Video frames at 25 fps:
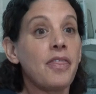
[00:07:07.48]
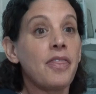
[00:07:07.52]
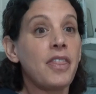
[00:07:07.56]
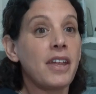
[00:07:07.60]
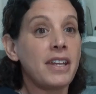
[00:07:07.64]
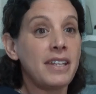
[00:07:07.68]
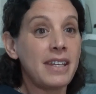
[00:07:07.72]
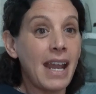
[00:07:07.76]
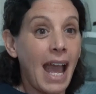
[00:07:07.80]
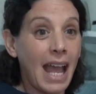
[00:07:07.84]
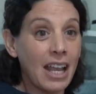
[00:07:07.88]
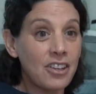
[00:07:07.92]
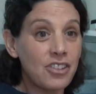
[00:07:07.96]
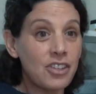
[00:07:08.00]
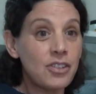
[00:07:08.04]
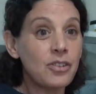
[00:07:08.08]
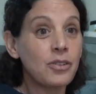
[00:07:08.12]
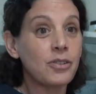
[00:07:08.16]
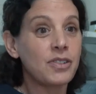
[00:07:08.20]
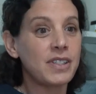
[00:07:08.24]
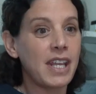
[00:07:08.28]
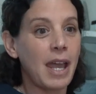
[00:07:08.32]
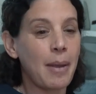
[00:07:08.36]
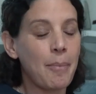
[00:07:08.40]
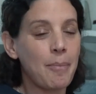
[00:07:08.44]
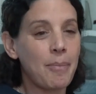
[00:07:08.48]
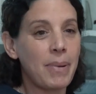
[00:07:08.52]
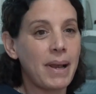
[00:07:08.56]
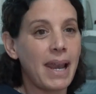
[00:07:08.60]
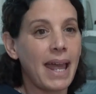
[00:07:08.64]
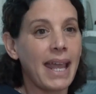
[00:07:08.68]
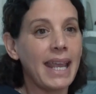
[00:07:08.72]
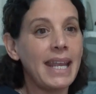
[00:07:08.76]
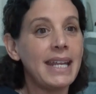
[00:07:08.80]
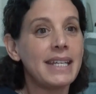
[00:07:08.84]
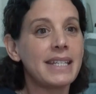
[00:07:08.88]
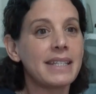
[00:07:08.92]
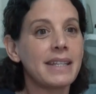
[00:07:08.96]
The national
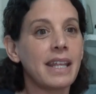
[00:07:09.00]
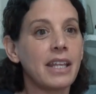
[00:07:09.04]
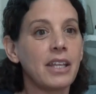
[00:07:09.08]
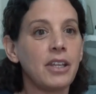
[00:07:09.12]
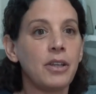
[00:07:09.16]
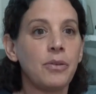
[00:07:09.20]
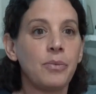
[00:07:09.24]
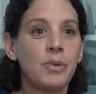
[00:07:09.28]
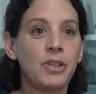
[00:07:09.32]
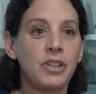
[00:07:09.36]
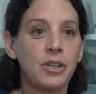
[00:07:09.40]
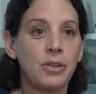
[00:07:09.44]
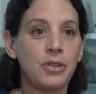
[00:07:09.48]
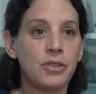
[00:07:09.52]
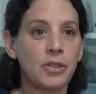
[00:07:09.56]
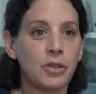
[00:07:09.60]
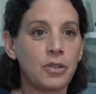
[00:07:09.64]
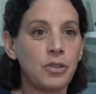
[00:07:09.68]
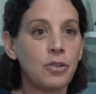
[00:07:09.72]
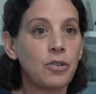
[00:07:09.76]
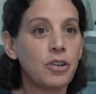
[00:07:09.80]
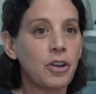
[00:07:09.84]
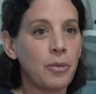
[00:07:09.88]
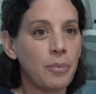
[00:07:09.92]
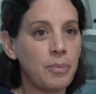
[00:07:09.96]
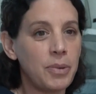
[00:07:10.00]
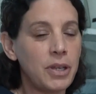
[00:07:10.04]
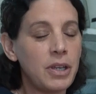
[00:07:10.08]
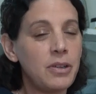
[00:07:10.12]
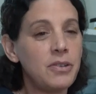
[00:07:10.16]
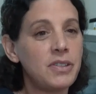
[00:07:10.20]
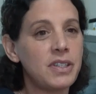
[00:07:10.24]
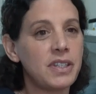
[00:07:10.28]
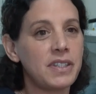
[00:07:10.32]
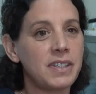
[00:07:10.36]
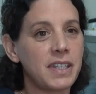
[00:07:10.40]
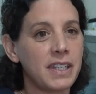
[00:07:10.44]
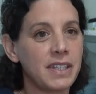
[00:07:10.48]
template that you would use on your
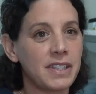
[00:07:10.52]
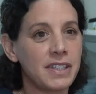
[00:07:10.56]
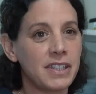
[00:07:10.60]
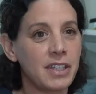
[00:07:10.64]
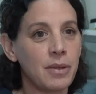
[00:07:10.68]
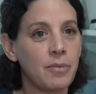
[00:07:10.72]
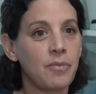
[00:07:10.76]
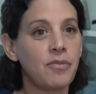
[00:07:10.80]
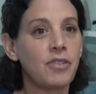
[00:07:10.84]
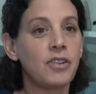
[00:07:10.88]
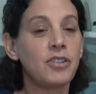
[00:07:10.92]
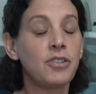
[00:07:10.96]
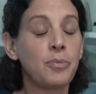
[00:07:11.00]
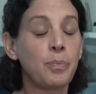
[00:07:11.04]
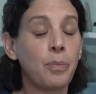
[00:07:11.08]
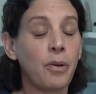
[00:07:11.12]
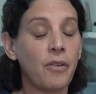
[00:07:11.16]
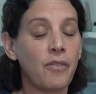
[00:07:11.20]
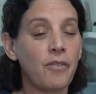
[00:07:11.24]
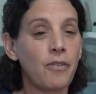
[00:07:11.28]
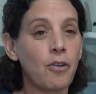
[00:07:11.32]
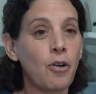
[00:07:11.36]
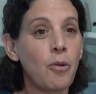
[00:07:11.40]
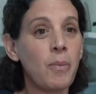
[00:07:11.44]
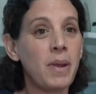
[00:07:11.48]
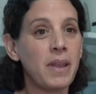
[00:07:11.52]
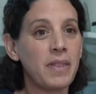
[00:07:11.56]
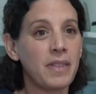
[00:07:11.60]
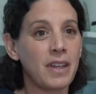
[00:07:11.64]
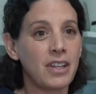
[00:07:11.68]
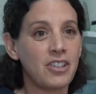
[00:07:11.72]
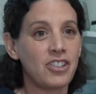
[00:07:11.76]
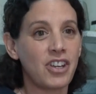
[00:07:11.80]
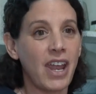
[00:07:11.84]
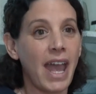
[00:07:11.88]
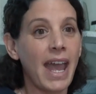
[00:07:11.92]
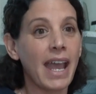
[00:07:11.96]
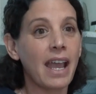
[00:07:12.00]
computer system for performing the
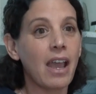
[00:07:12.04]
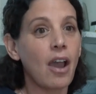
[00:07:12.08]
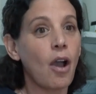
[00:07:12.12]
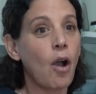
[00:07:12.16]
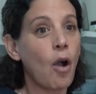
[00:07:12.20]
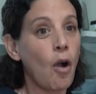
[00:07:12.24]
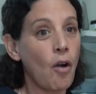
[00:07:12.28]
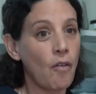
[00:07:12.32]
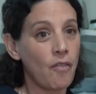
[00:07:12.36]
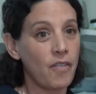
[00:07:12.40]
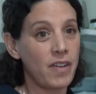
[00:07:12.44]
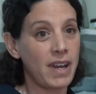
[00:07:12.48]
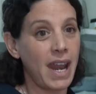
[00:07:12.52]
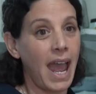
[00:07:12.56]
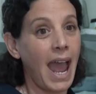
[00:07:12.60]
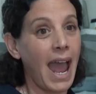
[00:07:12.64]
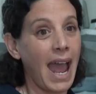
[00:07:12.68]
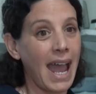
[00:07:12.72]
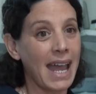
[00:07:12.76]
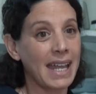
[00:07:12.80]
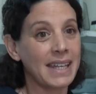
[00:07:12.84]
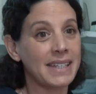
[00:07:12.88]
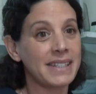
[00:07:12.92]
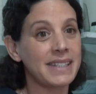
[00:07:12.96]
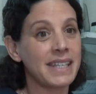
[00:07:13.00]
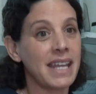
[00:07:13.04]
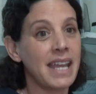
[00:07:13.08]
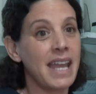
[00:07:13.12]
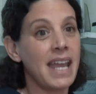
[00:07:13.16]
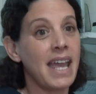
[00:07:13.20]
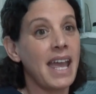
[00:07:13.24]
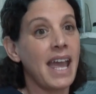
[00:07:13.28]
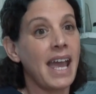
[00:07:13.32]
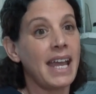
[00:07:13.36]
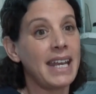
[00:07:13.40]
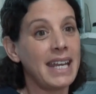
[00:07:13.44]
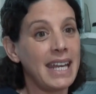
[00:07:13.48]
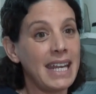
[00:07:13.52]
check often has
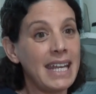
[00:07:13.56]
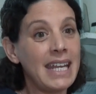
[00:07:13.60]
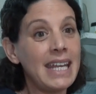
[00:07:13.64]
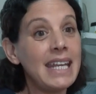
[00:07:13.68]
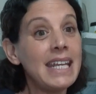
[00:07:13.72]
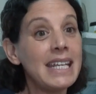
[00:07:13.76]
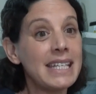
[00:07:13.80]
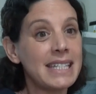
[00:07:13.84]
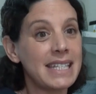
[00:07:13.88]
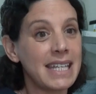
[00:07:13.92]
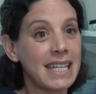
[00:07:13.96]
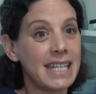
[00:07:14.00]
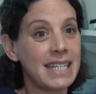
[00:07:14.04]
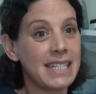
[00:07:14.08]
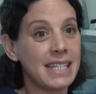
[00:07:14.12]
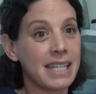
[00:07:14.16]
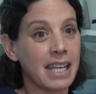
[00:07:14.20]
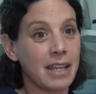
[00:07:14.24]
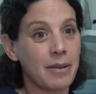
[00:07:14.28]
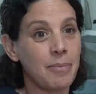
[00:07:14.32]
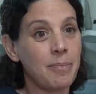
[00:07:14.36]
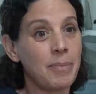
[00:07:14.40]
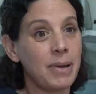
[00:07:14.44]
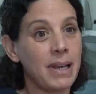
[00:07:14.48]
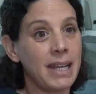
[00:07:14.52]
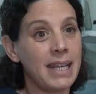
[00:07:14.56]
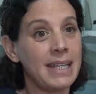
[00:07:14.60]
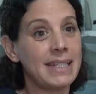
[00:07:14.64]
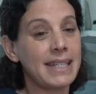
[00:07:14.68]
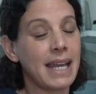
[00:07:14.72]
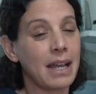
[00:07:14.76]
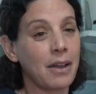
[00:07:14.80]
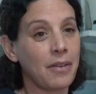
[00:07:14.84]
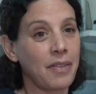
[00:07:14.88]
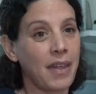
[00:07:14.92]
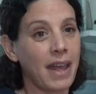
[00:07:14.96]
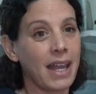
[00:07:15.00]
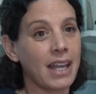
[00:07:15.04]
an easy to complete
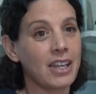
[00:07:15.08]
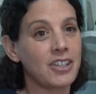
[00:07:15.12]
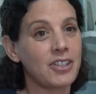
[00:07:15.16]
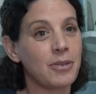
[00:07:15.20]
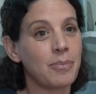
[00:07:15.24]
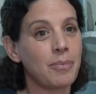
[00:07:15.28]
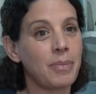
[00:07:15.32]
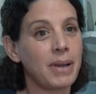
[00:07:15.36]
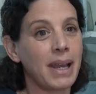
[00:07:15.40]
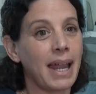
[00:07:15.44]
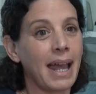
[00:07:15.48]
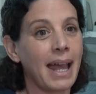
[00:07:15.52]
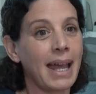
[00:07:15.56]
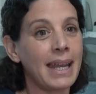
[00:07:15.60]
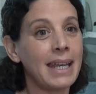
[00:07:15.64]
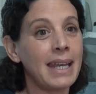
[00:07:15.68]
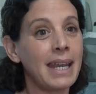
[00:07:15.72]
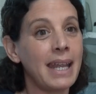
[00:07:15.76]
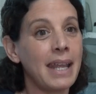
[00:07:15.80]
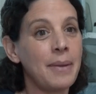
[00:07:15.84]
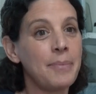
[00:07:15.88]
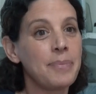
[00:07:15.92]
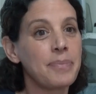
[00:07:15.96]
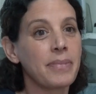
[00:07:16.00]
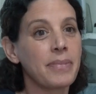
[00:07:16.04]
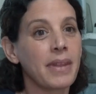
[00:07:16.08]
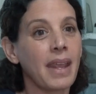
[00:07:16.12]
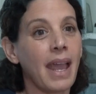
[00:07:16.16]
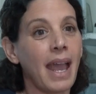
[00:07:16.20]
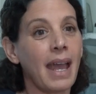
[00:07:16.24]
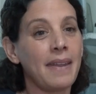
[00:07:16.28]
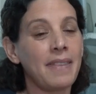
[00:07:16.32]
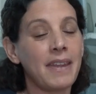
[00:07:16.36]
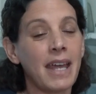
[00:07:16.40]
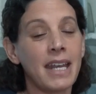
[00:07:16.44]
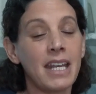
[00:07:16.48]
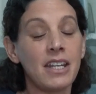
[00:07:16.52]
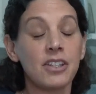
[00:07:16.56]
health action plan, and then